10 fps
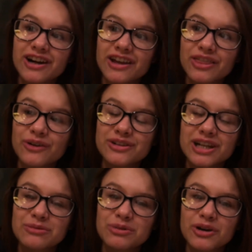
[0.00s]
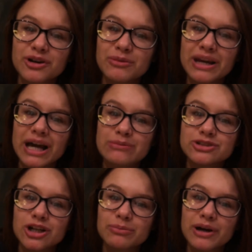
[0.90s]
I thought I'd broken my
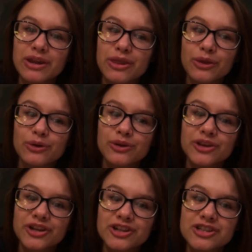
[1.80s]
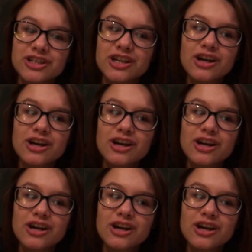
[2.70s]
laptop and thought that